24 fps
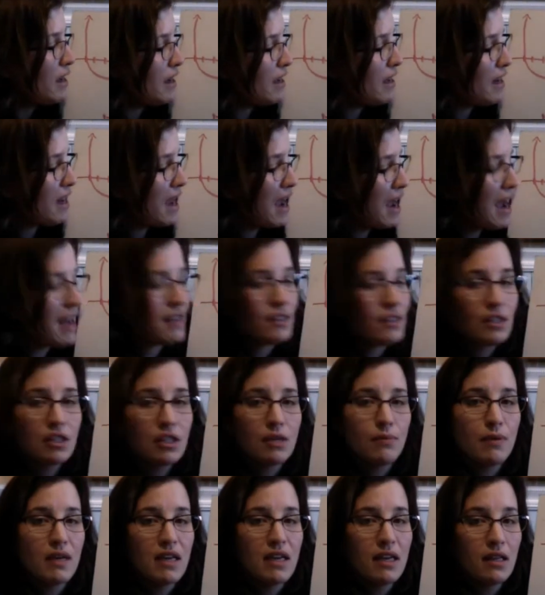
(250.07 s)
it has
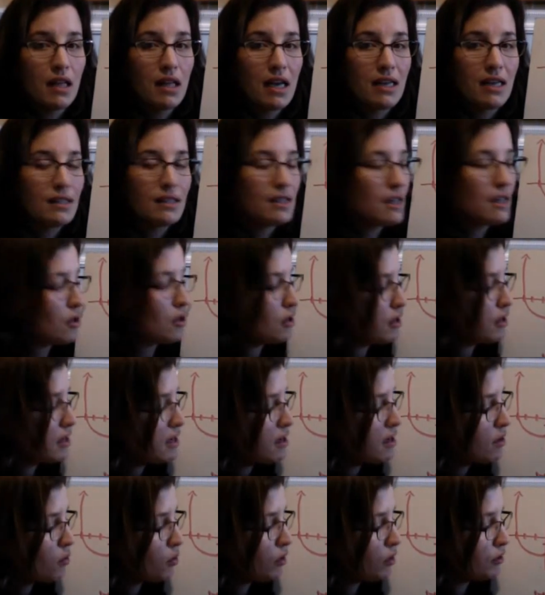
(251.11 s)
to be less than or
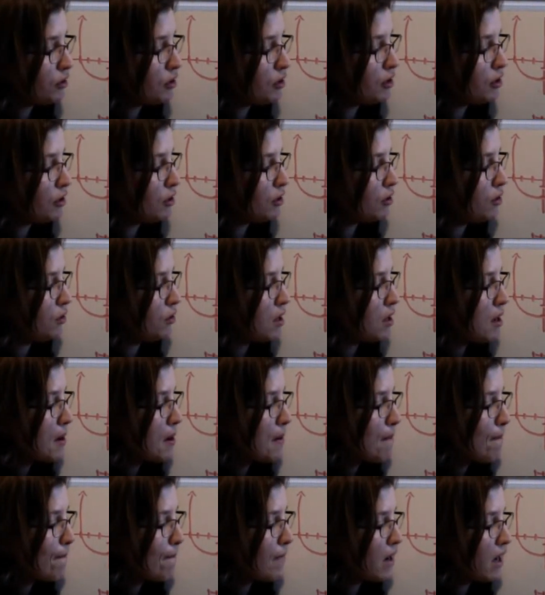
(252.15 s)
equal to
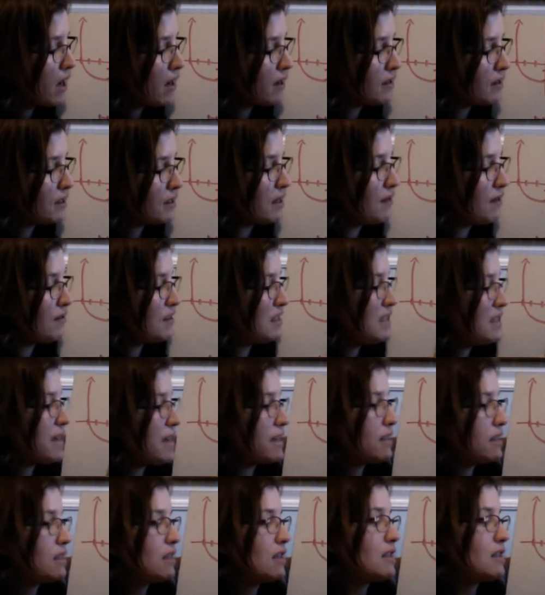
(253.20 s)

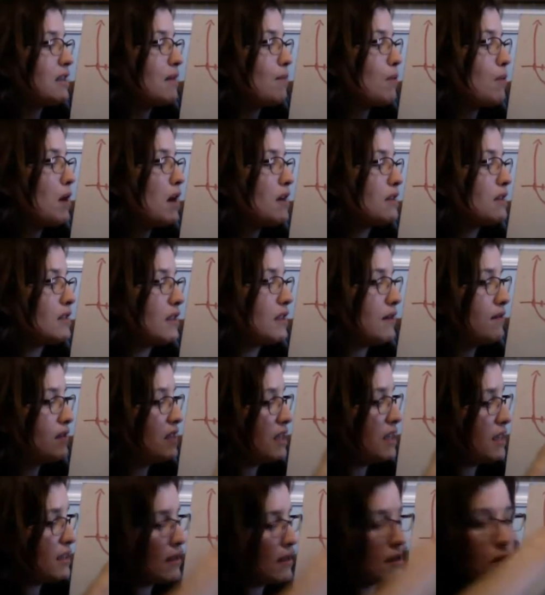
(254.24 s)
+6, because at
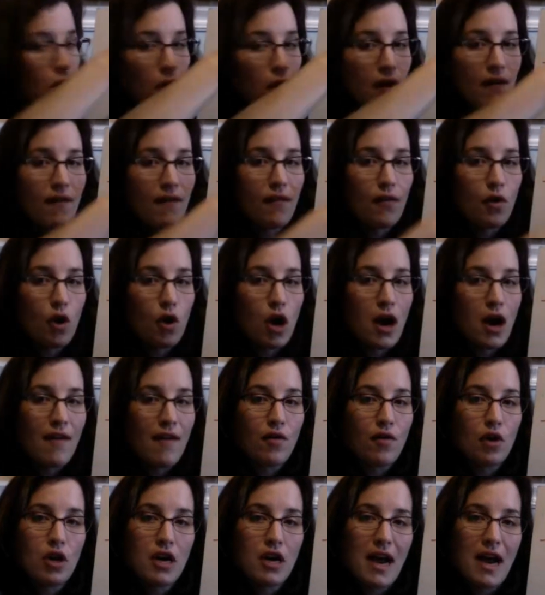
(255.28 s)
+6, it's going
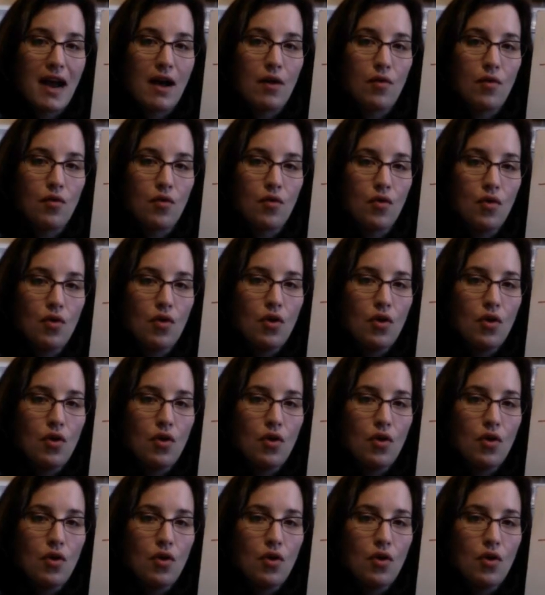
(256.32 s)
forever down.